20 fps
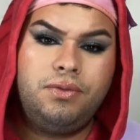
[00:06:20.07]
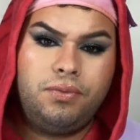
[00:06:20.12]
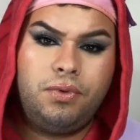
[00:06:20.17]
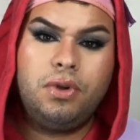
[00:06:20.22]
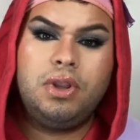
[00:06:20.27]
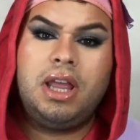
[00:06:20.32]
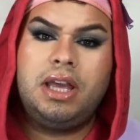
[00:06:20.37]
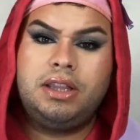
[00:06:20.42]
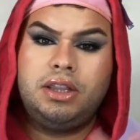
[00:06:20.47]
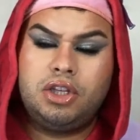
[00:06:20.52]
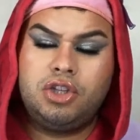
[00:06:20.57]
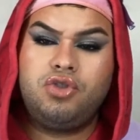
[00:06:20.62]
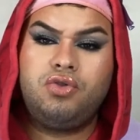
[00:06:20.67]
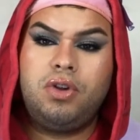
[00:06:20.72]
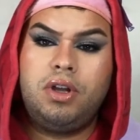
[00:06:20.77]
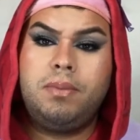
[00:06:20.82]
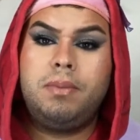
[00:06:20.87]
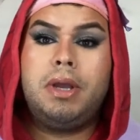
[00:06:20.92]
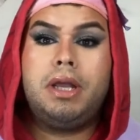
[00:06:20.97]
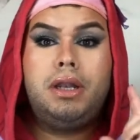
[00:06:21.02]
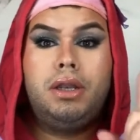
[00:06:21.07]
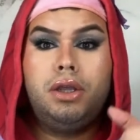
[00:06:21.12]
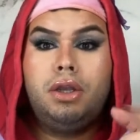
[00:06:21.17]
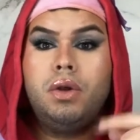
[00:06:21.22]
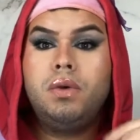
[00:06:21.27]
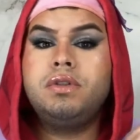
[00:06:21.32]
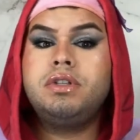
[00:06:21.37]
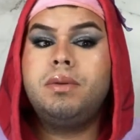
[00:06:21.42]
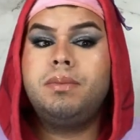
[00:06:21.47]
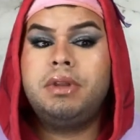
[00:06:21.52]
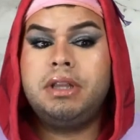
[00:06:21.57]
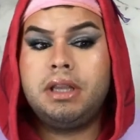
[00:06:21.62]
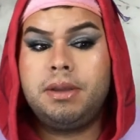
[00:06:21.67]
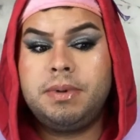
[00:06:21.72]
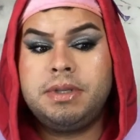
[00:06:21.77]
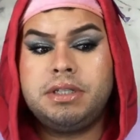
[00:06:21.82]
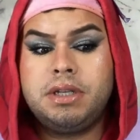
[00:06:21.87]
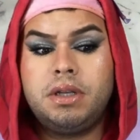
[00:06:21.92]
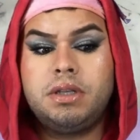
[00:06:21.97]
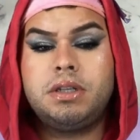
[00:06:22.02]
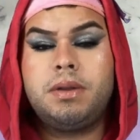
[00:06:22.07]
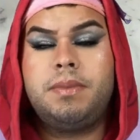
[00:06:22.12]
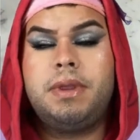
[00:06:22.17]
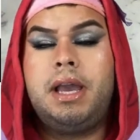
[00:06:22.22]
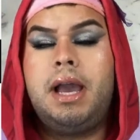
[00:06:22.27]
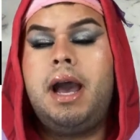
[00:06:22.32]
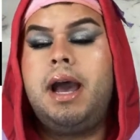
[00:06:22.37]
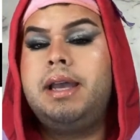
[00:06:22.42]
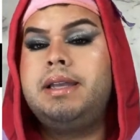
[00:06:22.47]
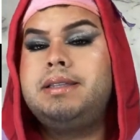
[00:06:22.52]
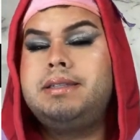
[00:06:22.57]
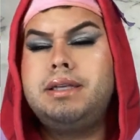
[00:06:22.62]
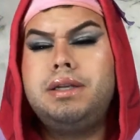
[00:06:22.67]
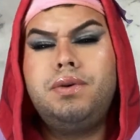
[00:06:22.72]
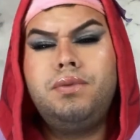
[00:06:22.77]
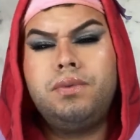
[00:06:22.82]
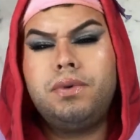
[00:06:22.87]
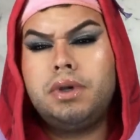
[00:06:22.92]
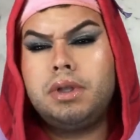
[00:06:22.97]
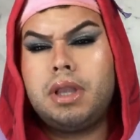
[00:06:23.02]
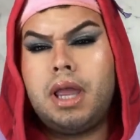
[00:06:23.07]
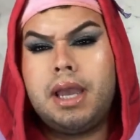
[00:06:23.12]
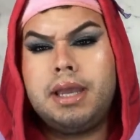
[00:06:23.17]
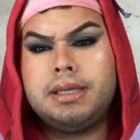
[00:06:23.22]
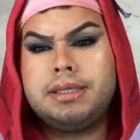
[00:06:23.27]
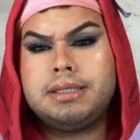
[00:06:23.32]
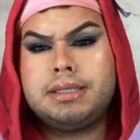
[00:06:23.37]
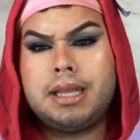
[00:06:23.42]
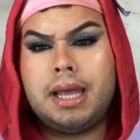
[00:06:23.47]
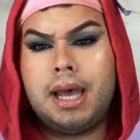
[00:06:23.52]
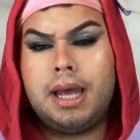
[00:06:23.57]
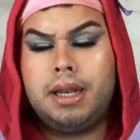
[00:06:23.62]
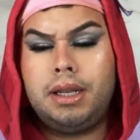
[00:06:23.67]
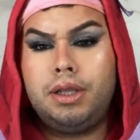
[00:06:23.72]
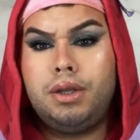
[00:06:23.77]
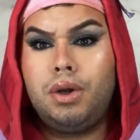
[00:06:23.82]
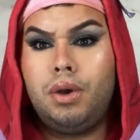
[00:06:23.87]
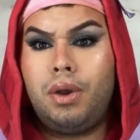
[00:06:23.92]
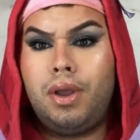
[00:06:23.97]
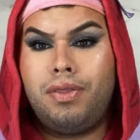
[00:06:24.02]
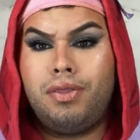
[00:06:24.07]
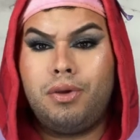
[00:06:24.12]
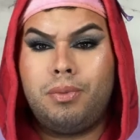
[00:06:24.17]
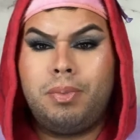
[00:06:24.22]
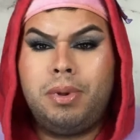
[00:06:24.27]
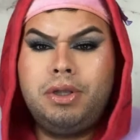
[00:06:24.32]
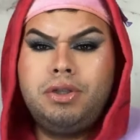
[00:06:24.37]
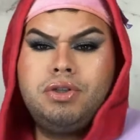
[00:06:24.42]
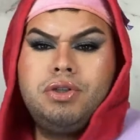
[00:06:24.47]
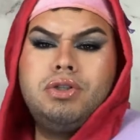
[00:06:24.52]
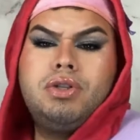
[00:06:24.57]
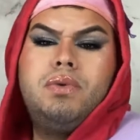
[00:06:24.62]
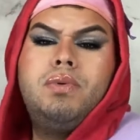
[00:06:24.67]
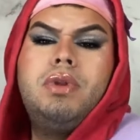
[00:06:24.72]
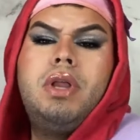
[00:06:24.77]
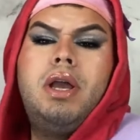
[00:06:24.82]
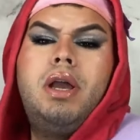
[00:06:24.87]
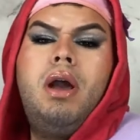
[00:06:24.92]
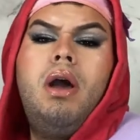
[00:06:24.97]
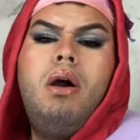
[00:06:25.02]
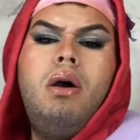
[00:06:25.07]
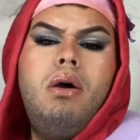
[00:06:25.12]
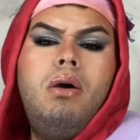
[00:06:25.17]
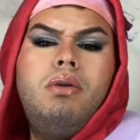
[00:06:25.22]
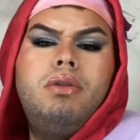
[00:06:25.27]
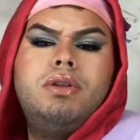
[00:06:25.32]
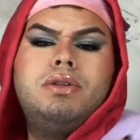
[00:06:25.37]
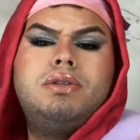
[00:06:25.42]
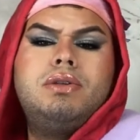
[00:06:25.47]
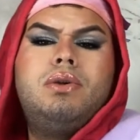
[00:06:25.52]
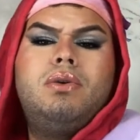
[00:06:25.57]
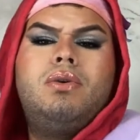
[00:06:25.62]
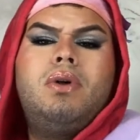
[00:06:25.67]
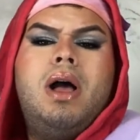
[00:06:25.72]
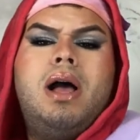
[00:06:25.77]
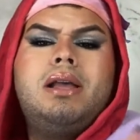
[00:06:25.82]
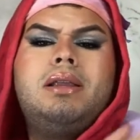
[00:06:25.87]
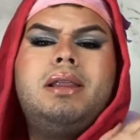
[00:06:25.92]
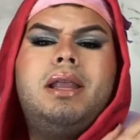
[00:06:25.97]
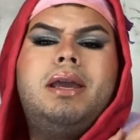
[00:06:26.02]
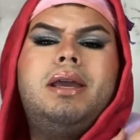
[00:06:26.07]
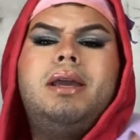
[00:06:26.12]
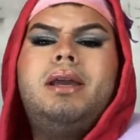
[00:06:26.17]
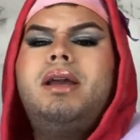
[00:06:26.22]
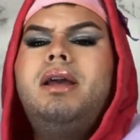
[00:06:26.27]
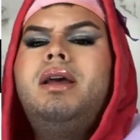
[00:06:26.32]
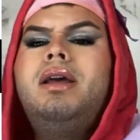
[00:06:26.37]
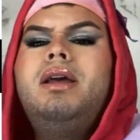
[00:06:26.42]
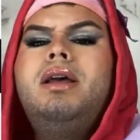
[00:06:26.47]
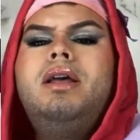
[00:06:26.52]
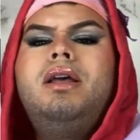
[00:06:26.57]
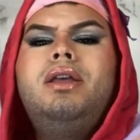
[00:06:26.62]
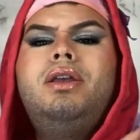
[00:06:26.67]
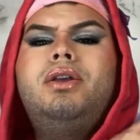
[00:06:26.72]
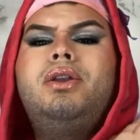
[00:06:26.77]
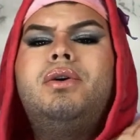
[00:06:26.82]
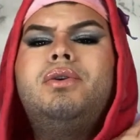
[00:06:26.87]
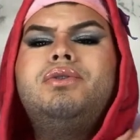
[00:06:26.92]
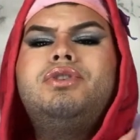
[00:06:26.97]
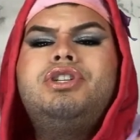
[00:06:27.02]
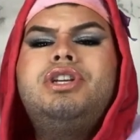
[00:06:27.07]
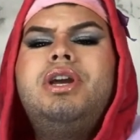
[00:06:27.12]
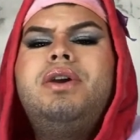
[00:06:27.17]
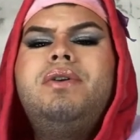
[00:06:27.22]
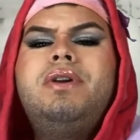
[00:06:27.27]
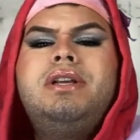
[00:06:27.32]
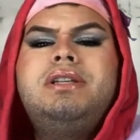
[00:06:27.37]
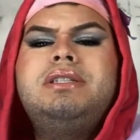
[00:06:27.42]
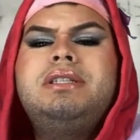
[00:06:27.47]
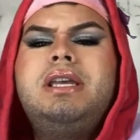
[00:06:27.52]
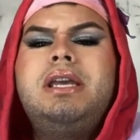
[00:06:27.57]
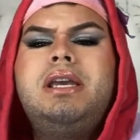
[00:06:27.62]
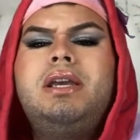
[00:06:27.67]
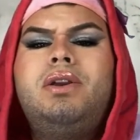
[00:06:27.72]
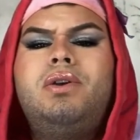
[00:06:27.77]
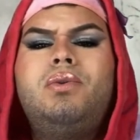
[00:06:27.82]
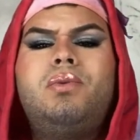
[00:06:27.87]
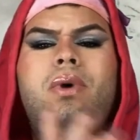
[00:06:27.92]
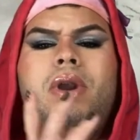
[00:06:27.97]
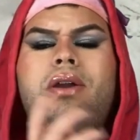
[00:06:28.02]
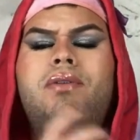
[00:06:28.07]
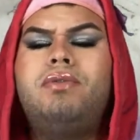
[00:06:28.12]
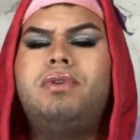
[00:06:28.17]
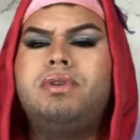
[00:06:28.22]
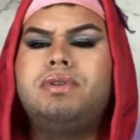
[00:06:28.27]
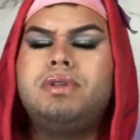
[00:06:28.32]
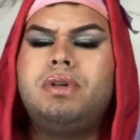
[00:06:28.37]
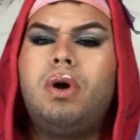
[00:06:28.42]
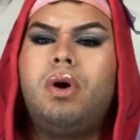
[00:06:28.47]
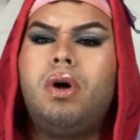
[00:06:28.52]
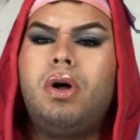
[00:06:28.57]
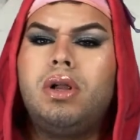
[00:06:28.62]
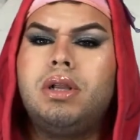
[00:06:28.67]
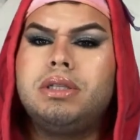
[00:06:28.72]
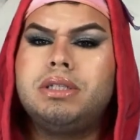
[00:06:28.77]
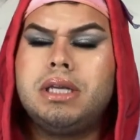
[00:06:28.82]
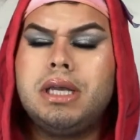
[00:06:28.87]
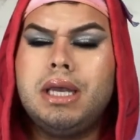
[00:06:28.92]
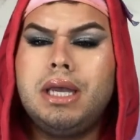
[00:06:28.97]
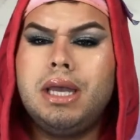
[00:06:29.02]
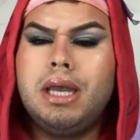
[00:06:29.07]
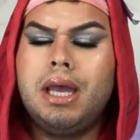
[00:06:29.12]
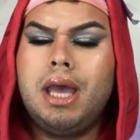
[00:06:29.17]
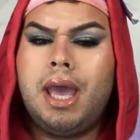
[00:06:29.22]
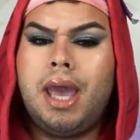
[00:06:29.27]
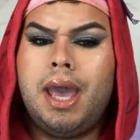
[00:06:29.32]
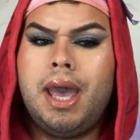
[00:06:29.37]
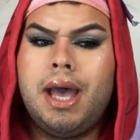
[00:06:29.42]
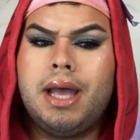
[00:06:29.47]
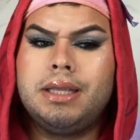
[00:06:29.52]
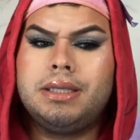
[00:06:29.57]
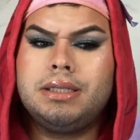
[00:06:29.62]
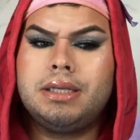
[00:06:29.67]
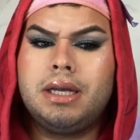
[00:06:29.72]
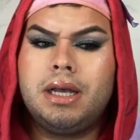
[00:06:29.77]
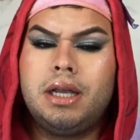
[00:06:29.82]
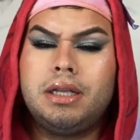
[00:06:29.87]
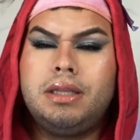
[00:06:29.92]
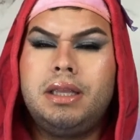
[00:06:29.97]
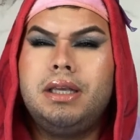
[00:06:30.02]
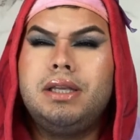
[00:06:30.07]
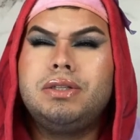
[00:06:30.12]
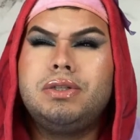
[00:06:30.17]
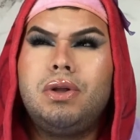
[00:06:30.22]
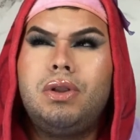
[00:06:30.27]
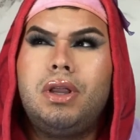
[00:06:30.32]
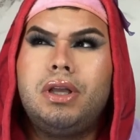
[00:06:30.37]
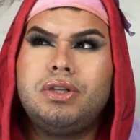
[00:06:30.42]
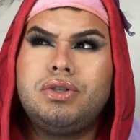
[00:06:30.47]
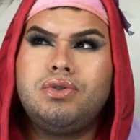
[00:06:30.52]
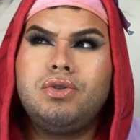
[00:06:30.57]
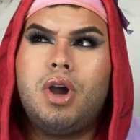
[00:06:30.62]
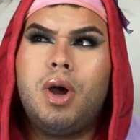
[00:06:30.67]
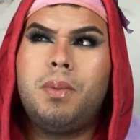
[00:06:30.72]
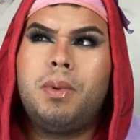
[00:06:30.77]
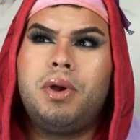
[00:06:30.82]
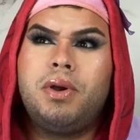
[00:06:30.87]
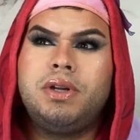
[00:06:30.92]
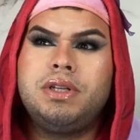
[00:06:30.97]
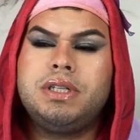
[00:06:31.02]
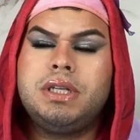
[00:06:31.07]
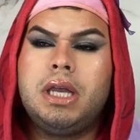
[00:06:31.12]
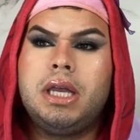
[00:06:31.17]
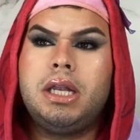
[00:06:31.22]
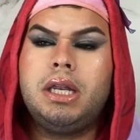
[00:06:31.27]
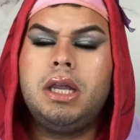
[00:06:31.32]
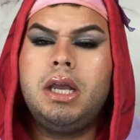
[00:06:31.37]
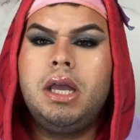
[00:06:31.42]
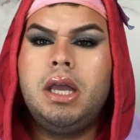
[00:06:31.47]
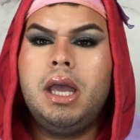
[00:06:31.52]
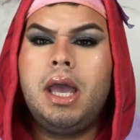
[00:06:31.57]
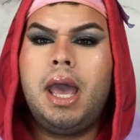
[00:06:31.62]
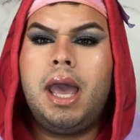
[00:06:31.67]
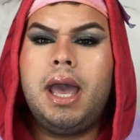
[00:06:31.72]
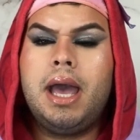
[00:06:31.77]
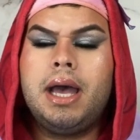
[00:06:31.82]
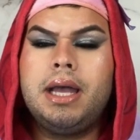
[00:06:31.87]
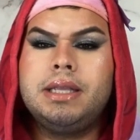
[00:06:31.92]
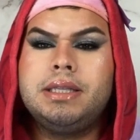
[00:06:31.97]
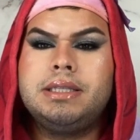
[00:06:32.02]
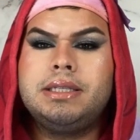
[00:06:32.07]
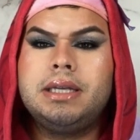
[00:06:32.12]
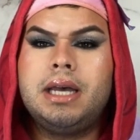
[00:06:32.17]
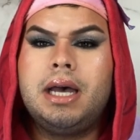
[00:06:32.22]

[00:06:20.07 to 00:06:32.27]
For like the treatment. You know something? Let me tell you something. I didn't realize that, you know, in their pictures, they were like, oh, this girl had like, you know, cherry skin or whatever it's called. And I think it's called like strawberry skin. And